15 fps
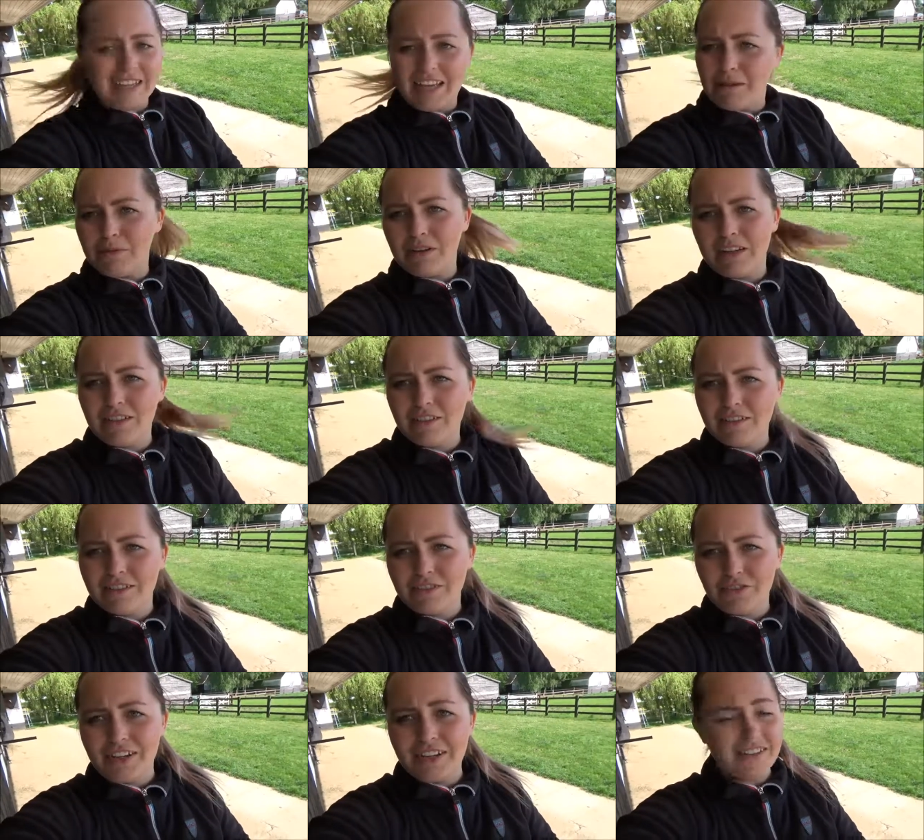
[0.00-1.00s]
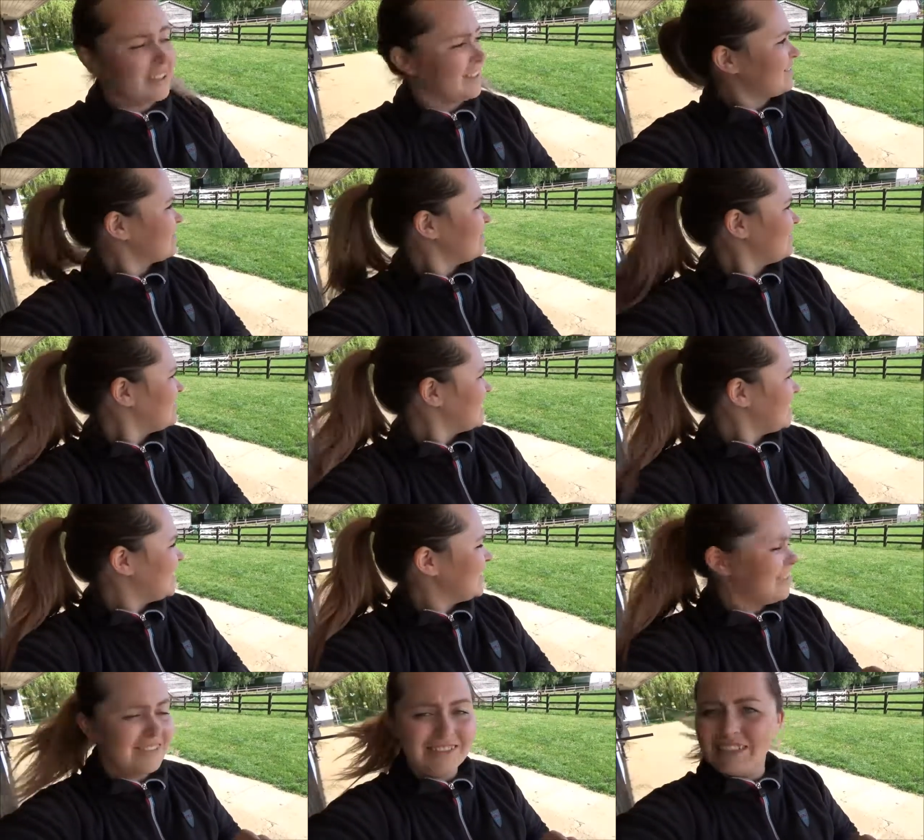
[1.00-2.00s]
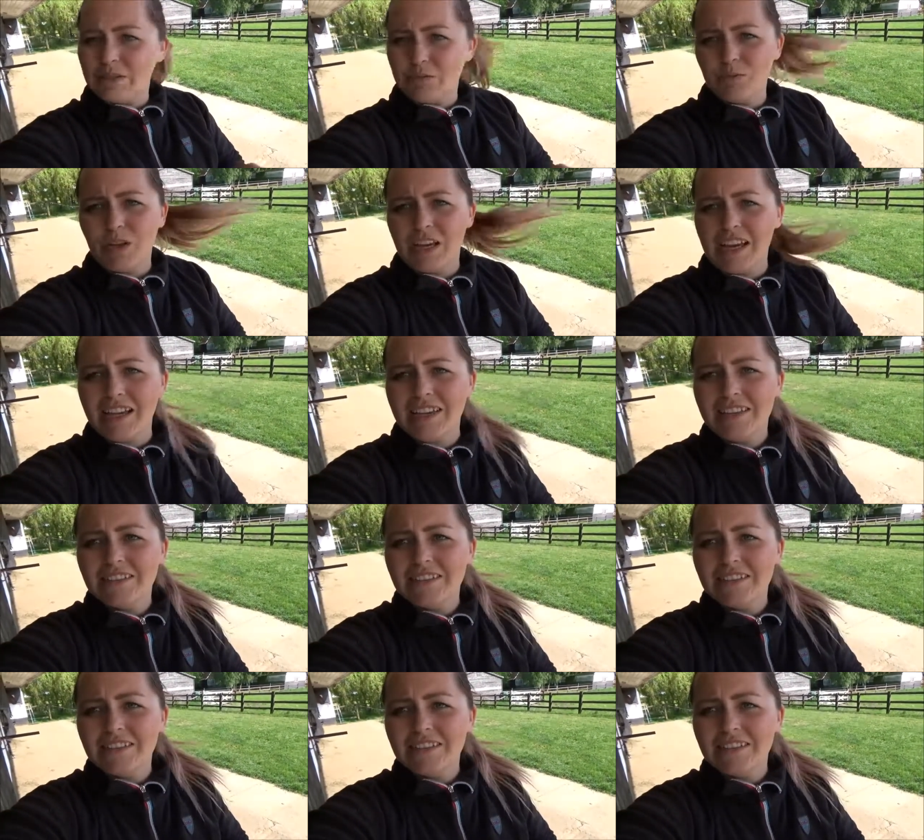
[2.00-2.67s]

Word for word: came out the trailer, I didn't see, she was okay.